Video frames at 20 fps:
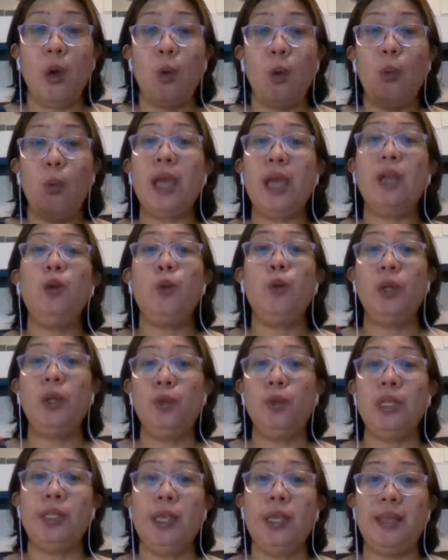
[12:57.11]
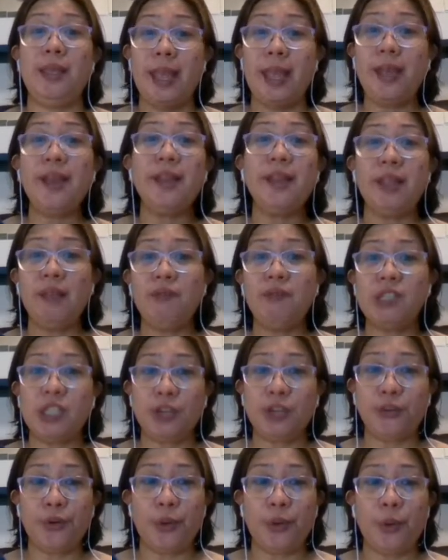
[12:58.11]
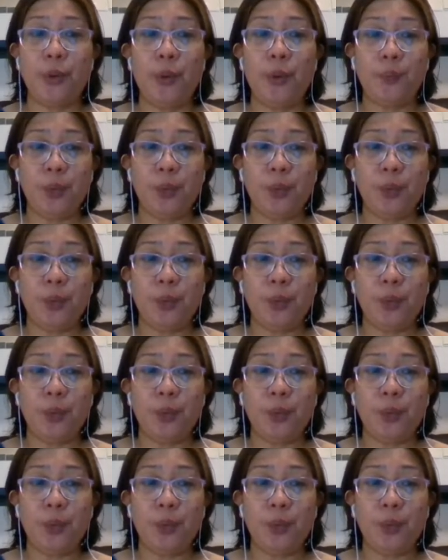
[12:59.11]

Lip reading: While when we say negative 0,